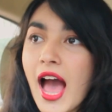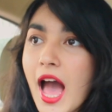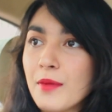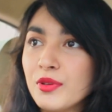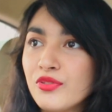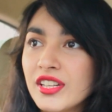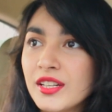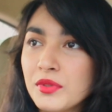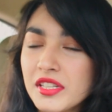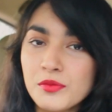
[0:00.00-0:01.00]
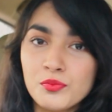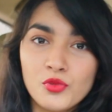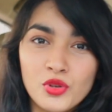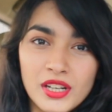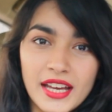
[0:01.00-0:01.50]
Happy Feed is
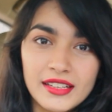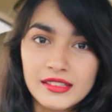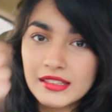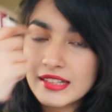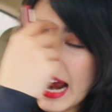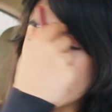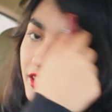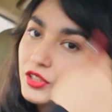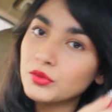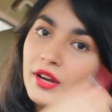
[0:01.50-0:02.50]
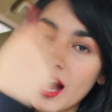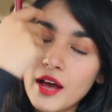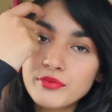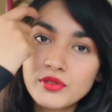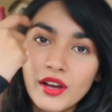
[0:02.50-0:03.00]
more like a gratitude
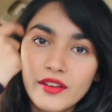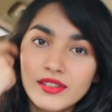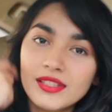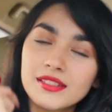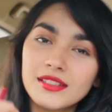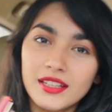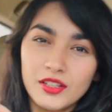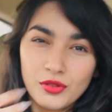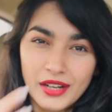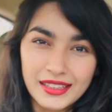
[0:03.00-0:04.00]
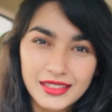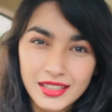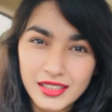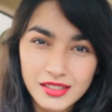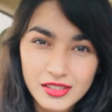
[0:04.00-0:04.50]
app. So, every single day you write
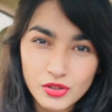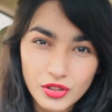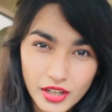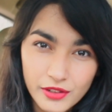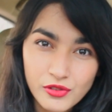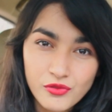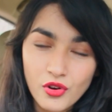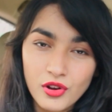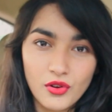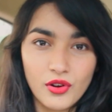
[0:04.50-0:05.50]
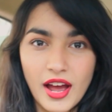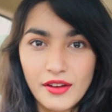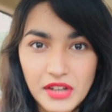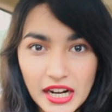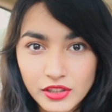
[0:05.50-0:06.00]
three things you're grateful for or
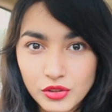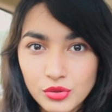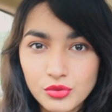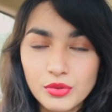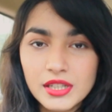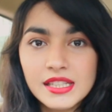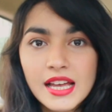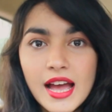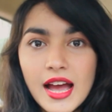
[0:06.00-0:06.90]
have gratitude towards.